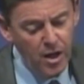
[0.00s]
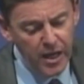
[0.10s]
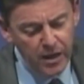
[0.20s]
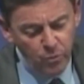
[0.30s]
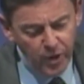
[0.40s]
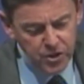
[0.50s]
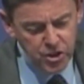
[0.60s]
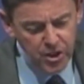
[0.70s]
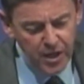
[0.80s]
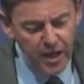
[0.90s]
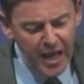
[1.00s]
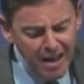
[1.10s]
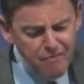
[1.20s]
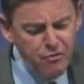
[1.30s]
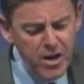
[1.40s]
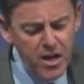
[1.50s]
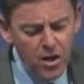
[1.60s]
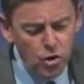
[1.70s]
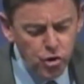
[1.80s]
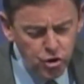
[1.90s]
in which
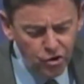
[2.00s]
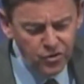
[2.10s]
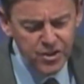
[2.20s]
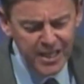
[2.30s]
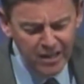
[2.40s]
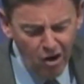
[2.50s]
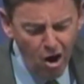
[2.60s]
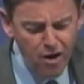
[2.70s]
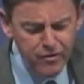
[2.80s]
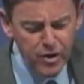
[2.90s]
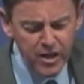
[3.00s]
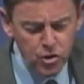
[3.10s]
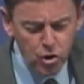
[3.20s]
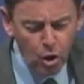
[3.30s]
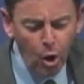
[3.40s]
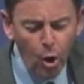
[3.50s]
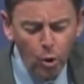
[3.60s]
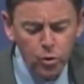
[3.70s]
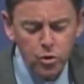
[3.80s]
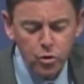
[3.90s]
every student at Harvard is
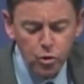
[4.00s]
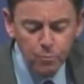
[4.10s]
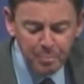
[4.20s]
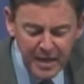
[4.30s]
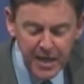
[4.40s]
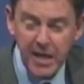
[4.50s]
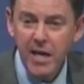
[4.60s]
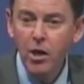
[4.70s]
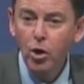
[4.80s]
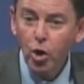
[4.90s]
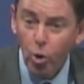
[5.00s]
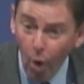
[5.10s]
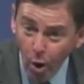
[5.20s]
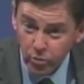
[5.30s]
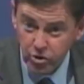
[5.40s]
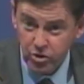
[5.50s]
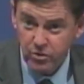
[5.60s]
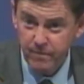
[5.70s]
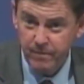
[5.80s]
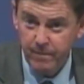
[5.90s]
called to be, quotes,
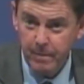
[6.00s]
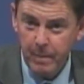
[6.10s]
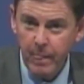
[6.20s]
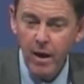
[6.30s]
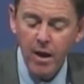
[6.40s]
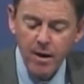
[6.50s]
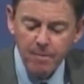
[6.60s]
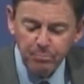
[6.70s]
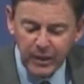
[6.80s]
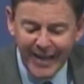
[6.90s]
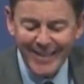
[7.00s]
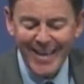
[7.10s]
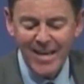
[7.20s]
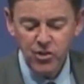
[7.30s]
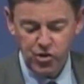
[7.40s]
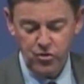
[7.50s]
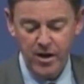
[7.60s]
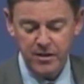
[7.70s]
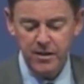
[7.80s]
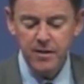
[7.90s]
plainly
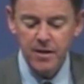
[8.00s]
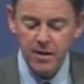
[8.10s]
instructed